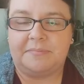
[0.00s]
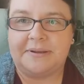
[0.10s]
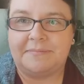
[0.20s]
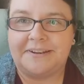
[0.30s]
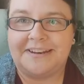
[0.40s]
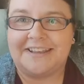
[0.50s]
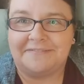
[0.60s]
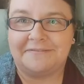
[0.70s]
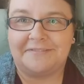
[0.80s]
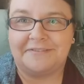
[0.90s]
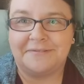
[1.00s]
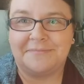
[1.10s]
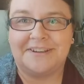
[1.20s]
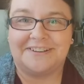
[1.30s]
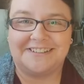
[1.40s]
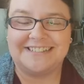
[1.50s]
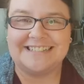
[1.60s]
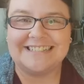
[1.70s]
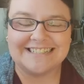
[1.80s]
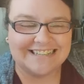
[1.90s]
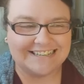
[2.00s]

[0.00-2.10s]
me by now with all my ideas.